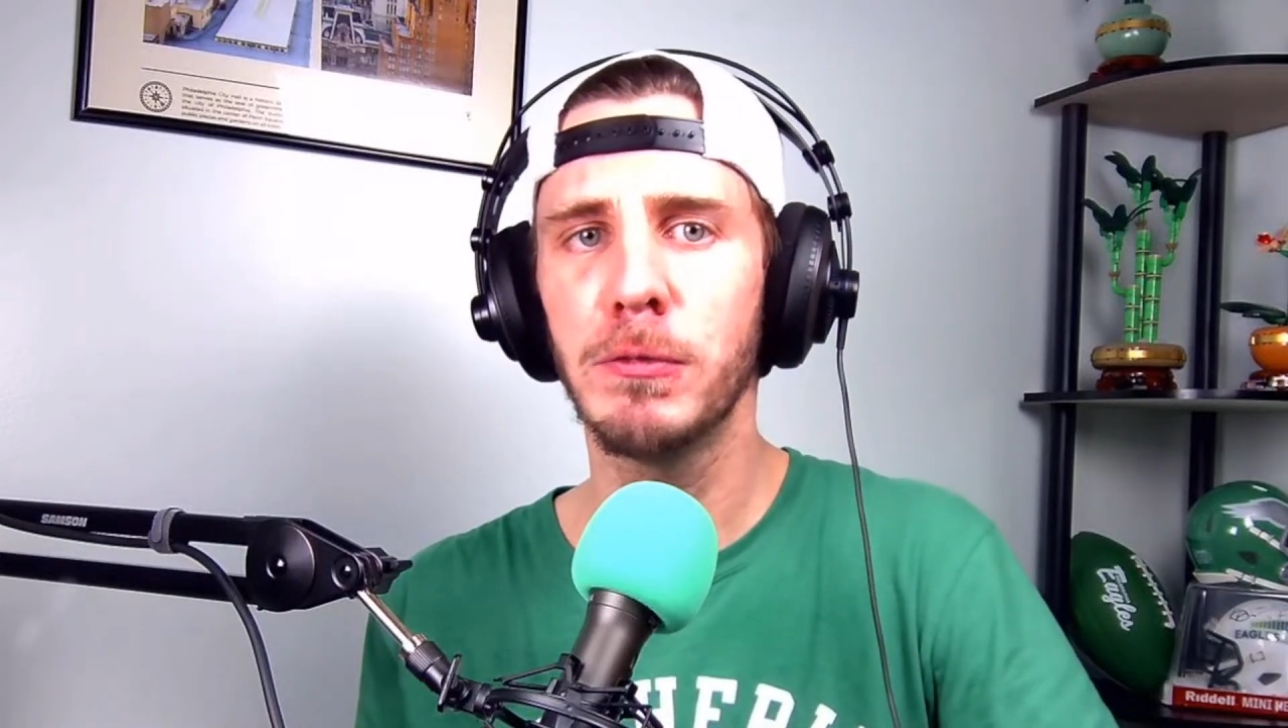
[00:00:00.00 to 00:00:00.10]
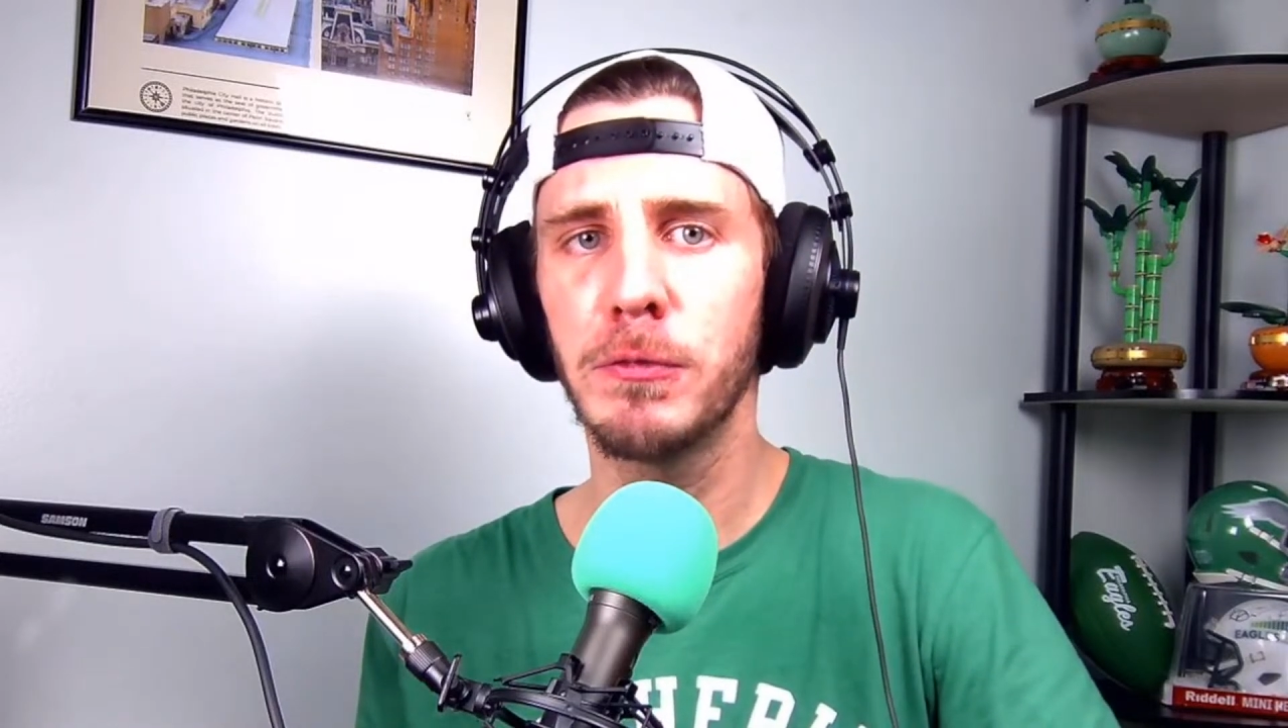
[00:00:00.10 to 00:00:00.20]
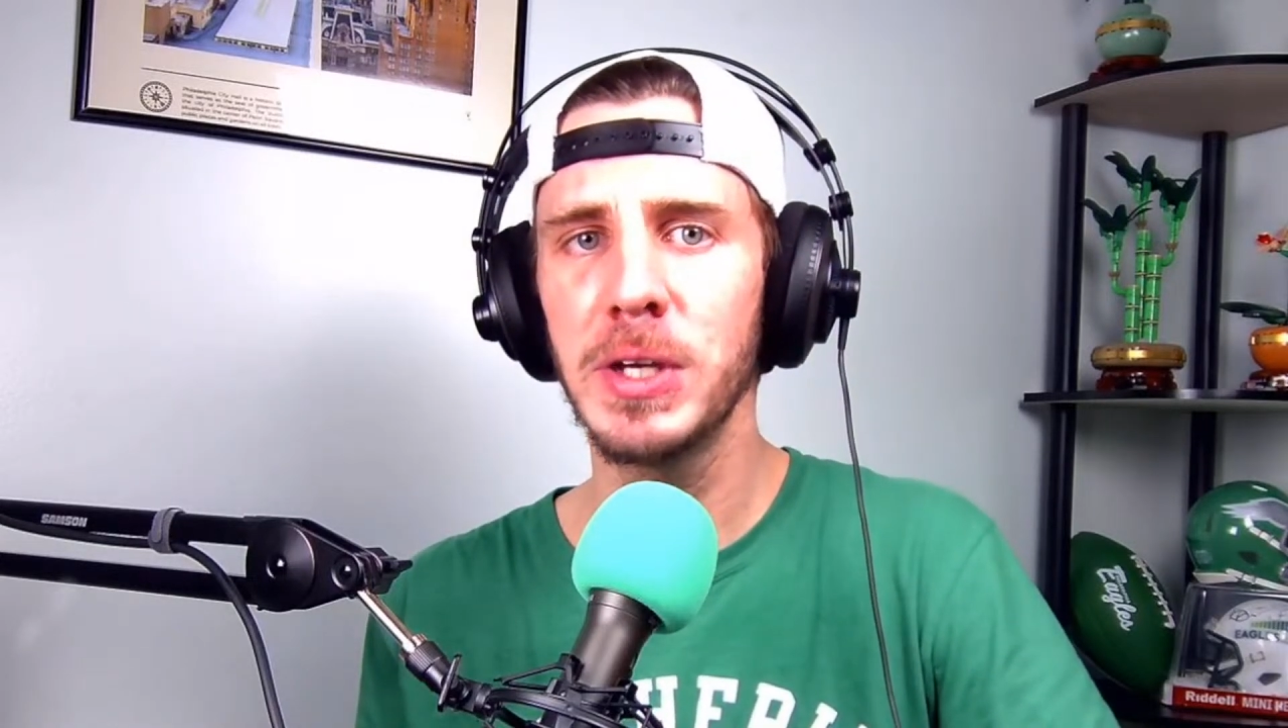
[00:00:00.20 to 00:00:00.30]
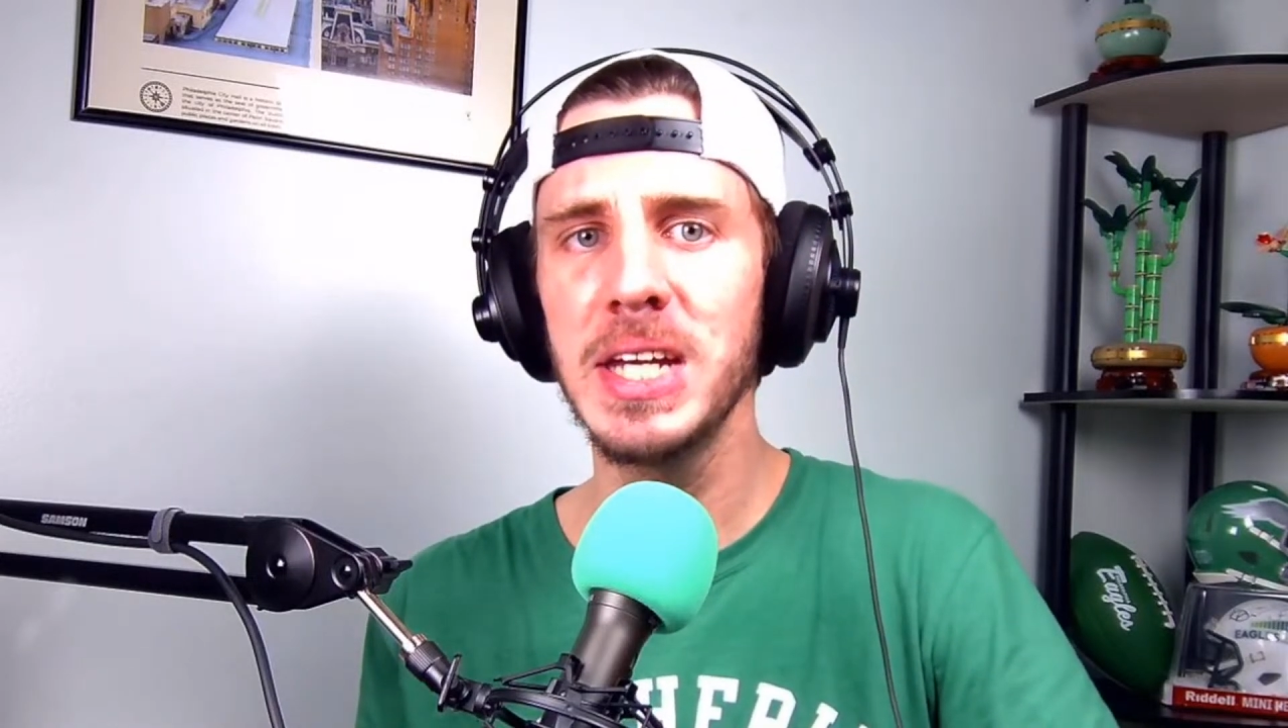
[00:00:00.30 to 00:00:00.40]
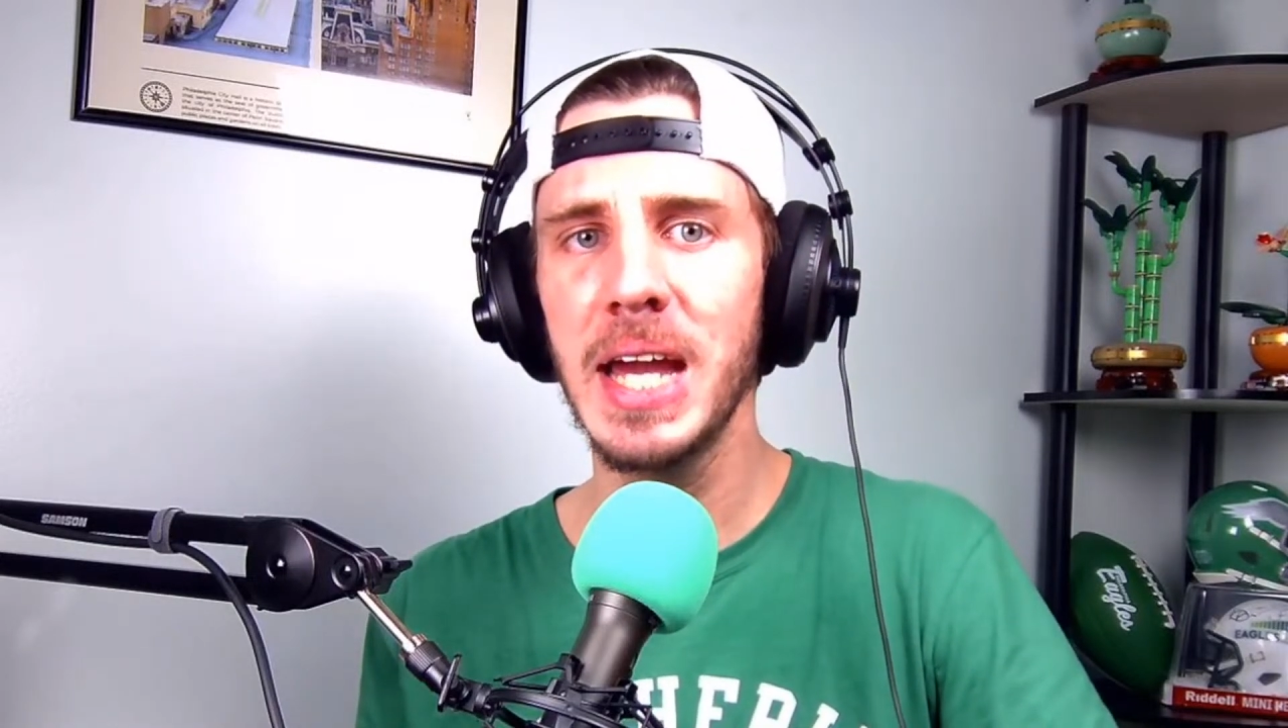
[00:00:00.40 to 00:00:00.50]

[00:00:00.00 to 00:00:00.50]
free